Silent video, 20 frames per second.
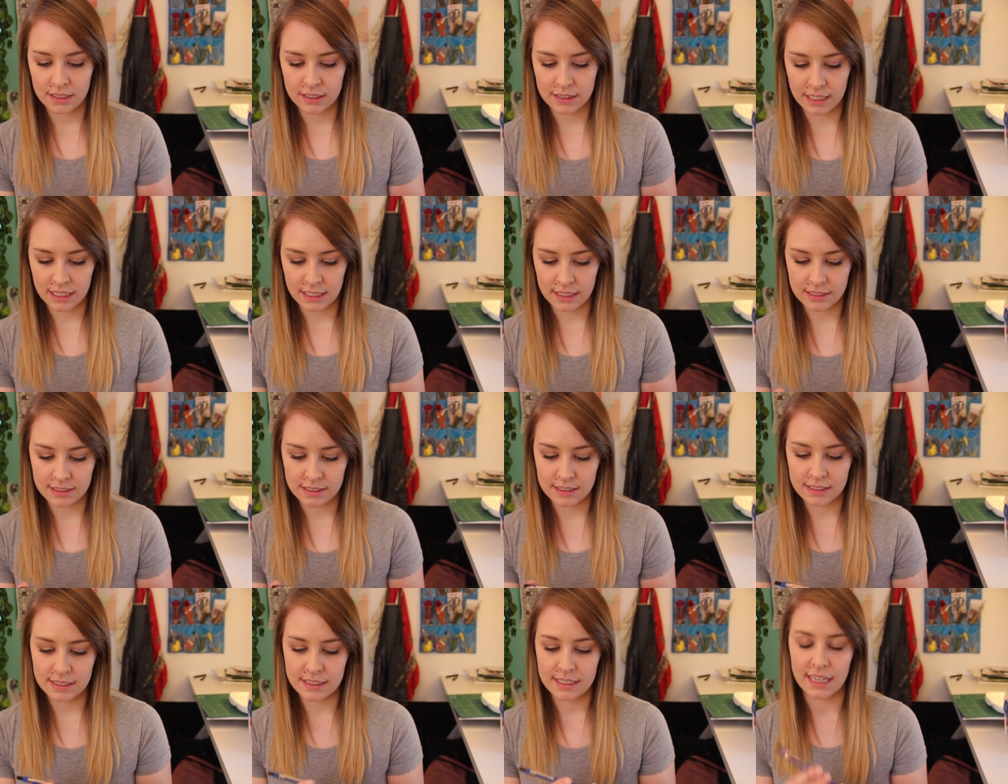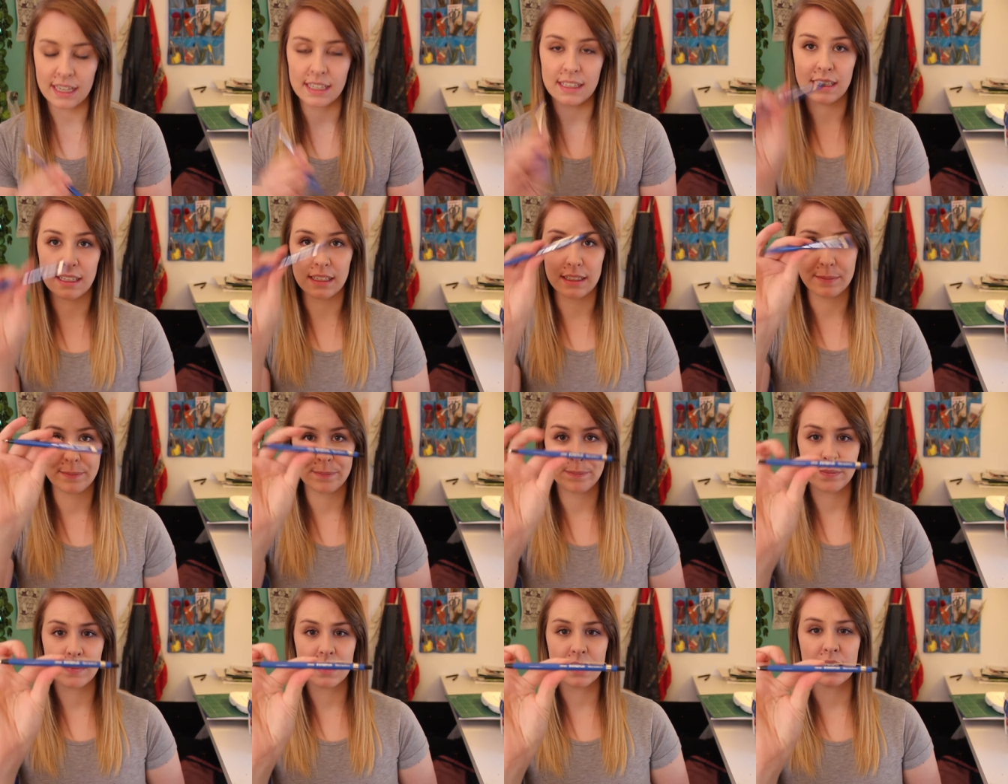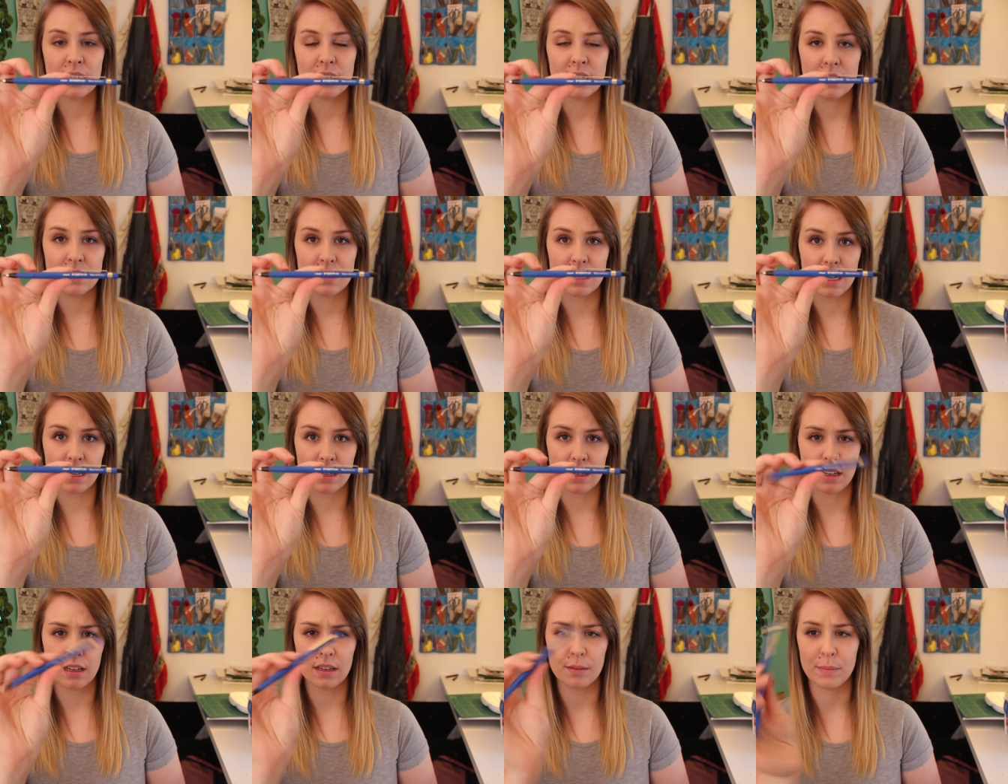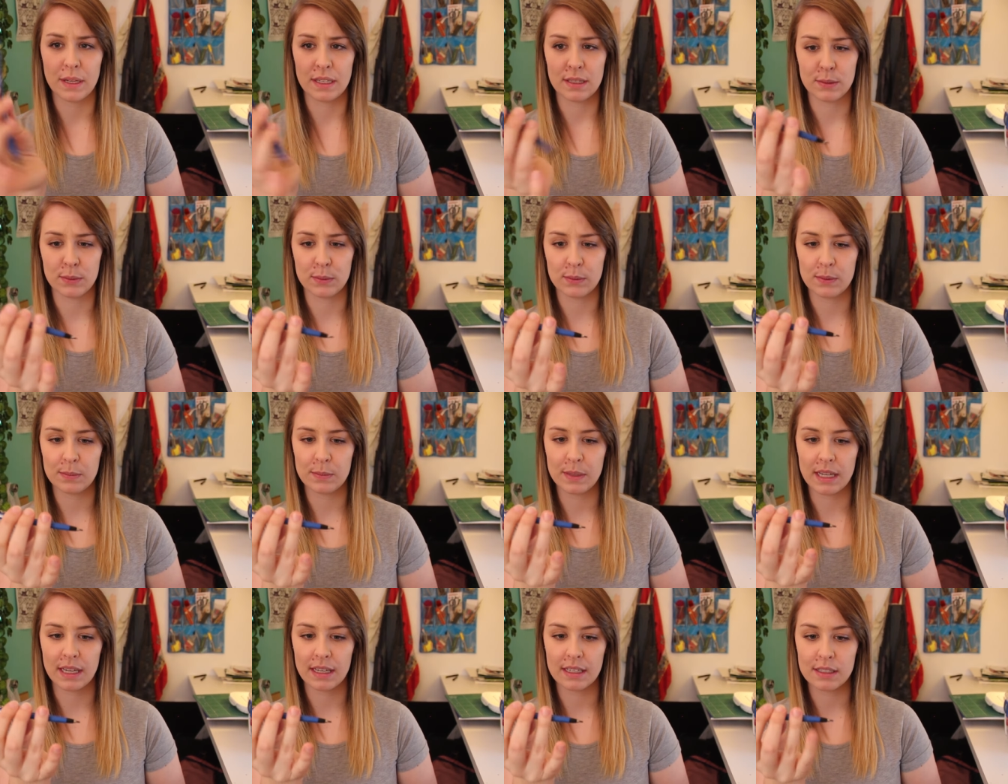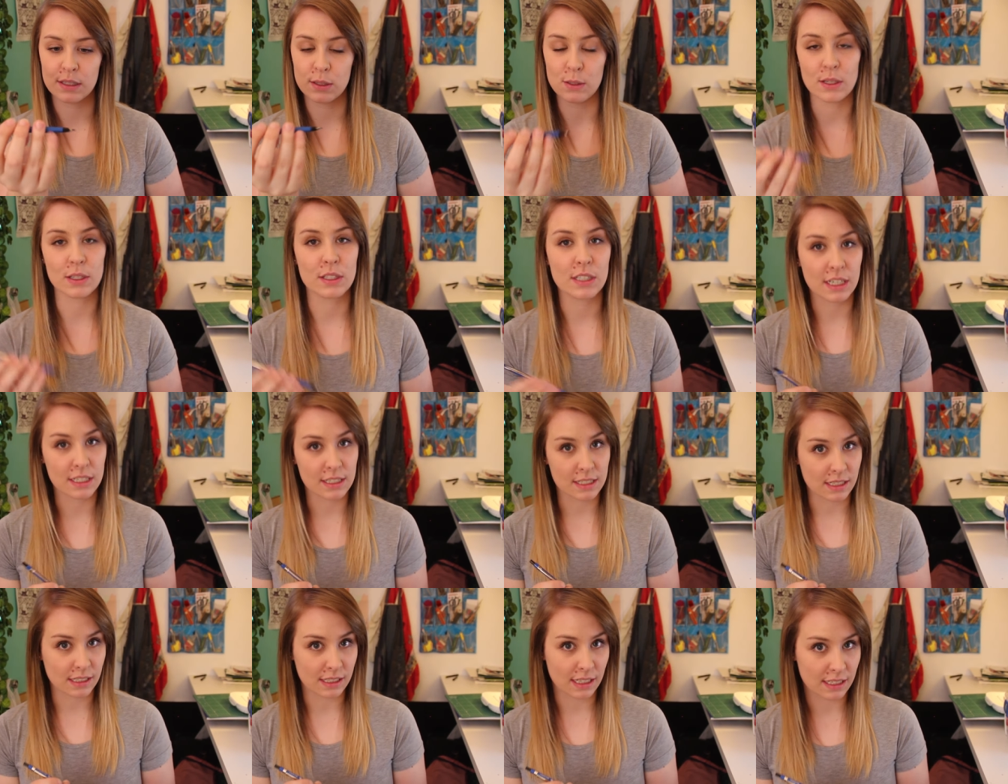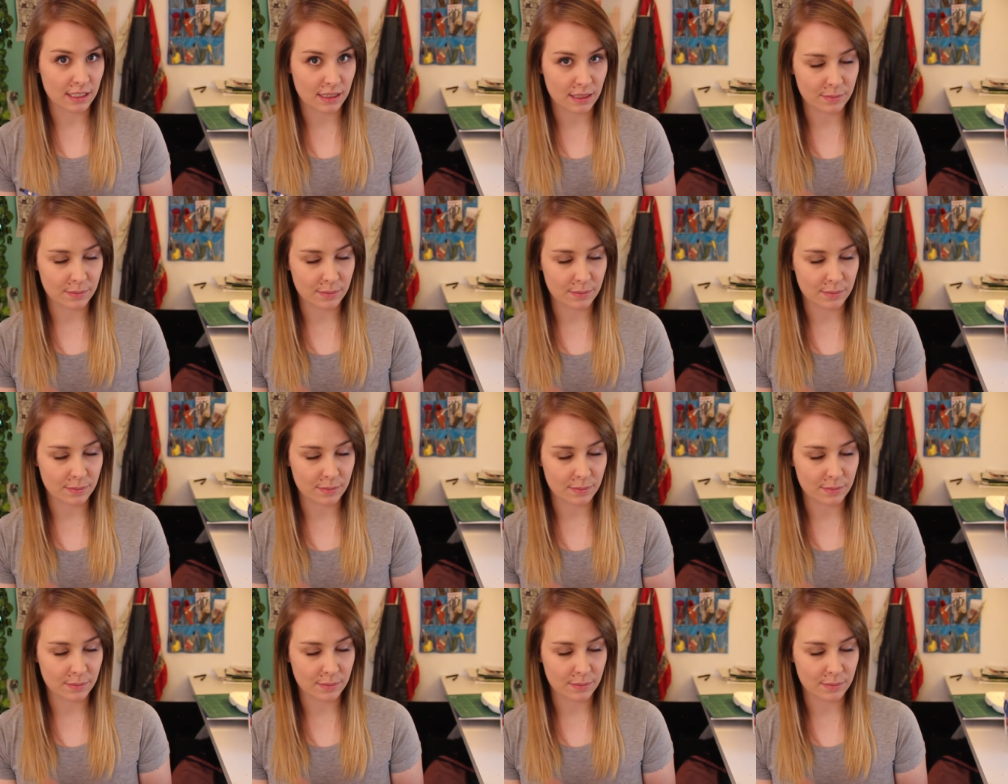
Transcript: these Staedtler Tech pencils because you can change the lead in